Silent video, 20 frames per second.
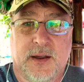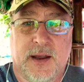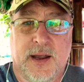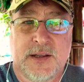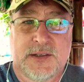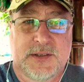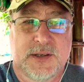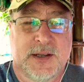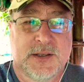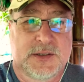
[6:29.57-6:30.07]

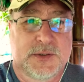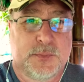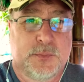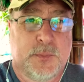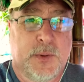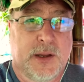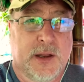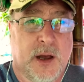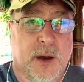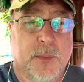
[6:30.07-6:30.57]
It's it's
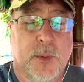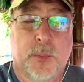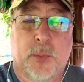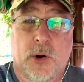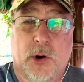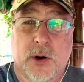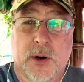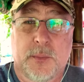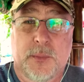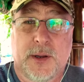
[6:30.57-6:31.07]
become a
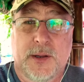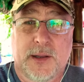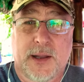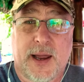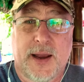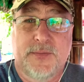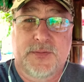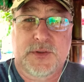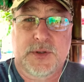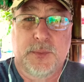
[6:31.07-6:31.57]
part of my
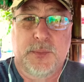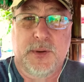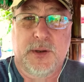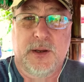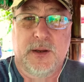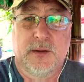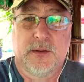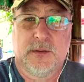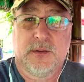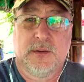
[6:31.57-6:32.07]
life to
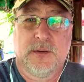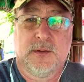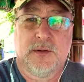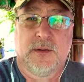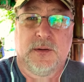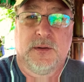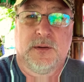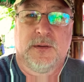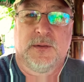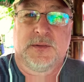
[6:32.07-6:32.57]
be
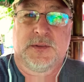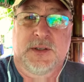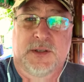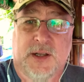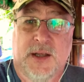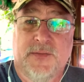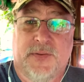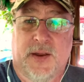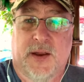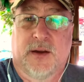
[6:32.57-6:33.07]
to
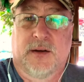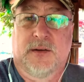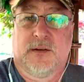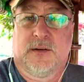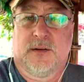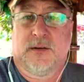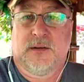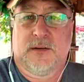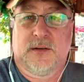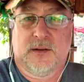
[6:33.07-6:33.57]
live here
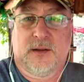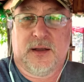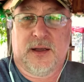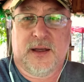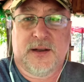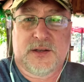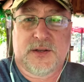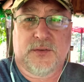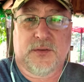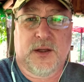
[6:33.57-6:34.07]

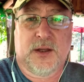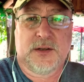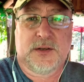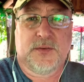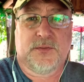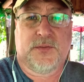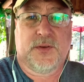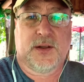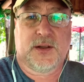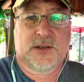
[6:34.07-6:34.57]
and to and
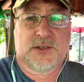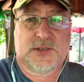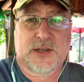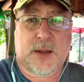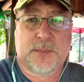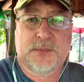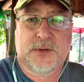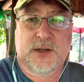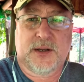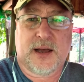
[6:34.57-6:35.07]
to feel
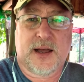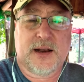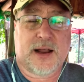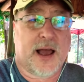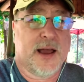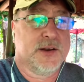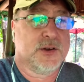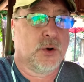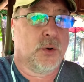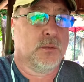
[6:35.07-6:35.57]
accepted. I,
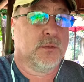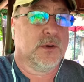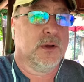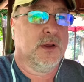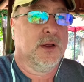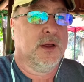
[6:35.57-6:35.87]
I don't